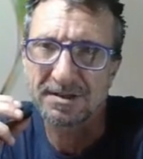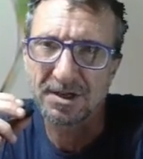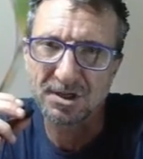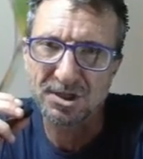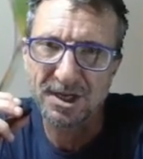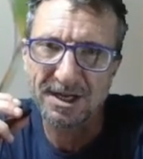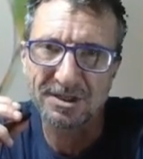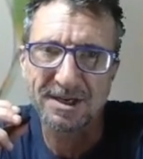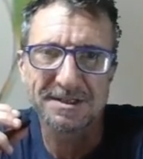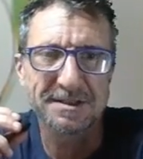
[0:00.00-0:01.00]
Those are shad
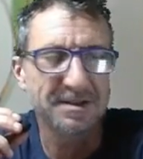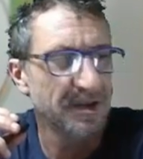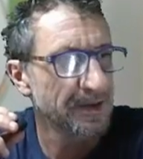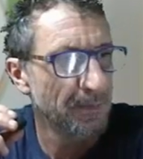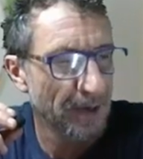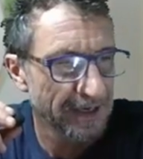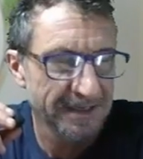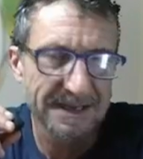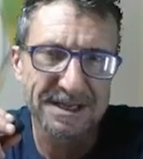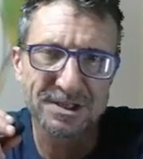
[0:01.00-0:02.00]
traces. Those are
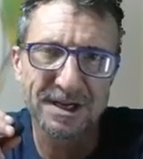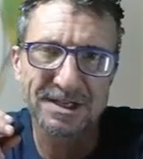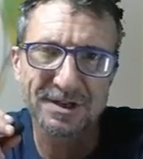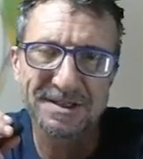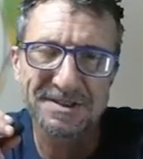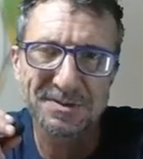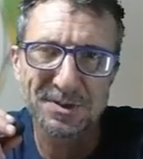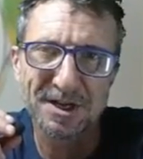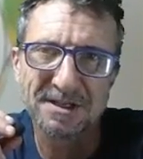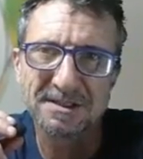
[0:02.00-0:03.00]
modern day shad traces.
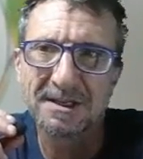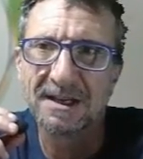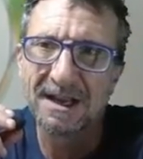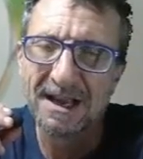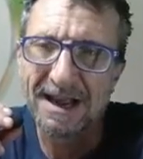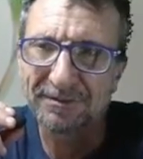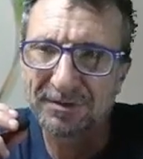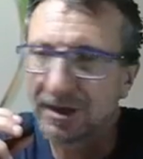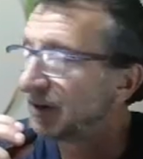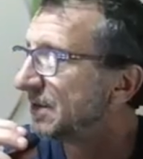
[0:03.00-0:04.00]
We don't have
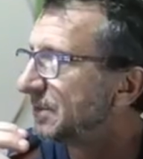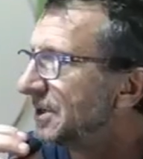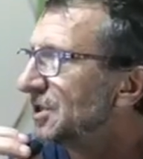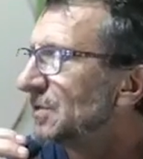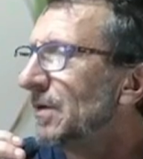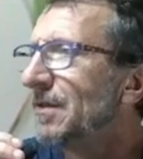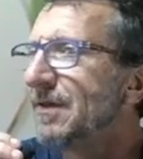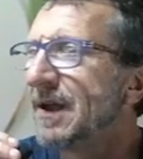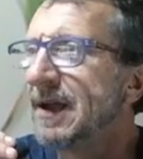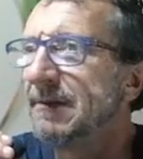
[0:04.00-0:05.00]
to go to the beach
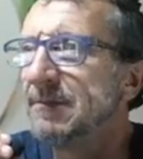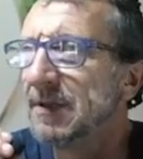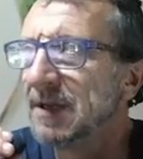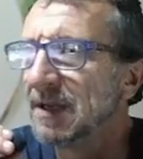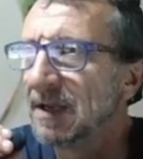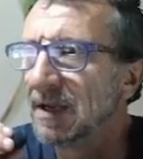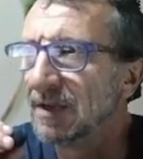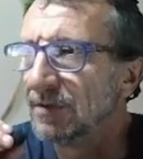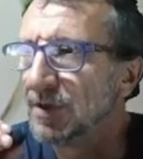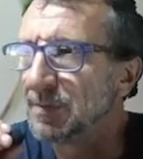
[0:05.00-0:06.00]
with a
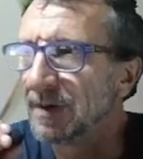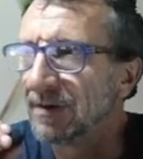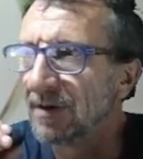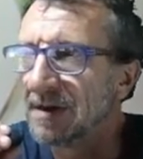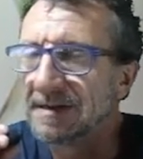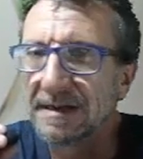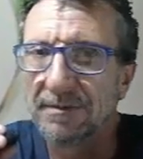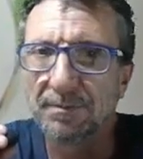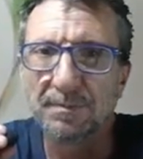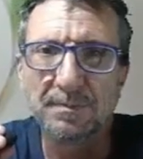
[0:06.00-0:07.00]
huge big rod and
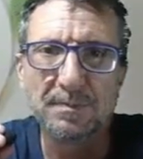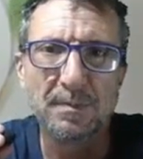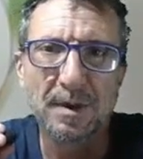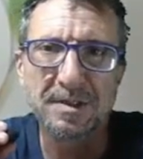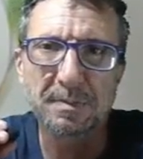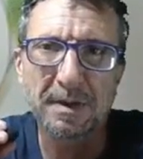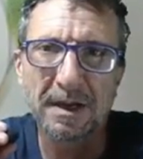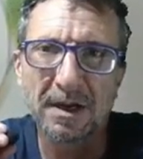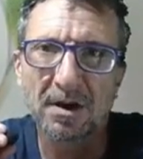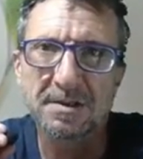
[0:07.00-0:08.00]
a
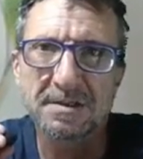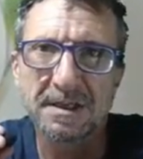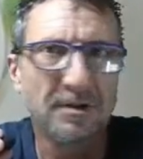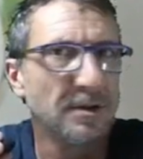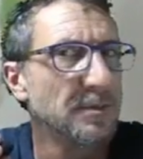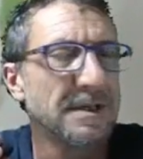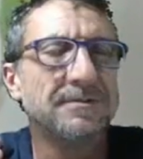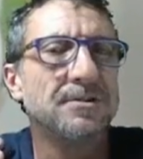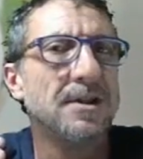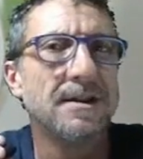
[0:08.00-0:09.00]
multiplier casting reel. We don't
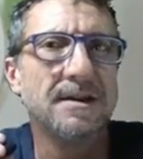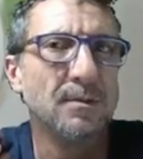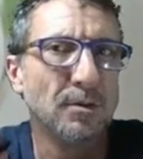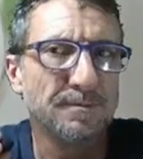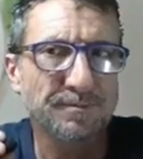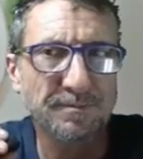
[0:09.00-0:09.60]
have to do that anymore.